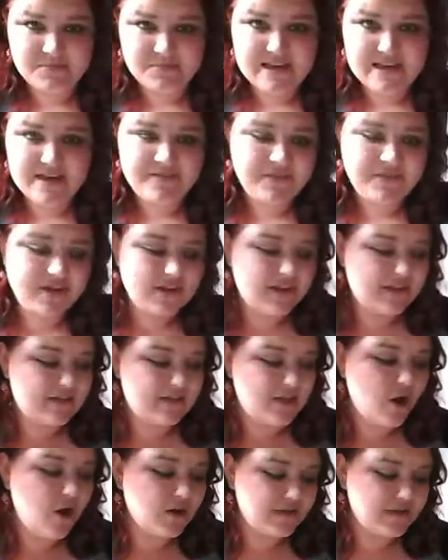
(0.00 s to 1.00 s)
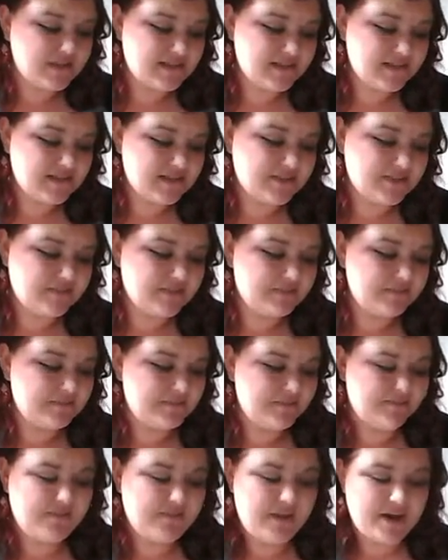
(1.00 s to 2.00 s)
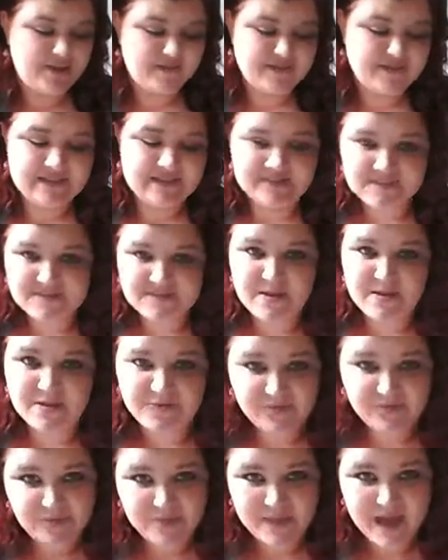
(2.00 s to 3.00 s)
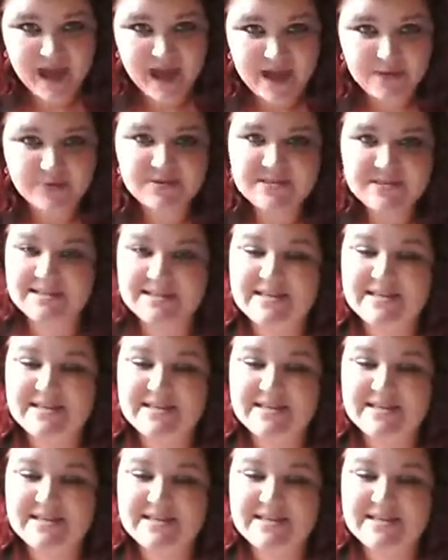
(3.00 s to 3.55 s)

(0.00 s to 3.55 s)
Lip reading: definitely the oddest fragrance I've smelled from the house.